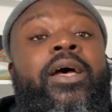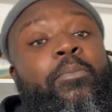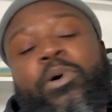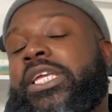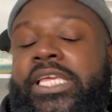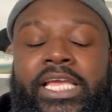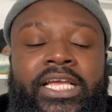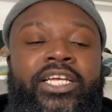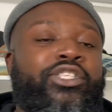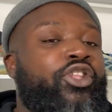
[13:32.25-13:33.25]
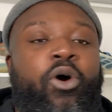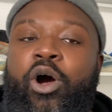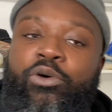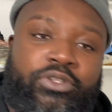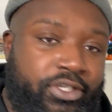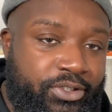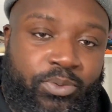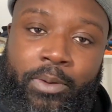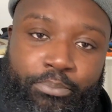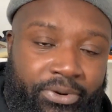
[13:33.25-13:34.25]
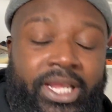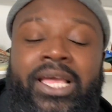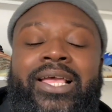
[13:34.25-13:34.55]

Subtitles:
But yeah, don't hold on to a brick.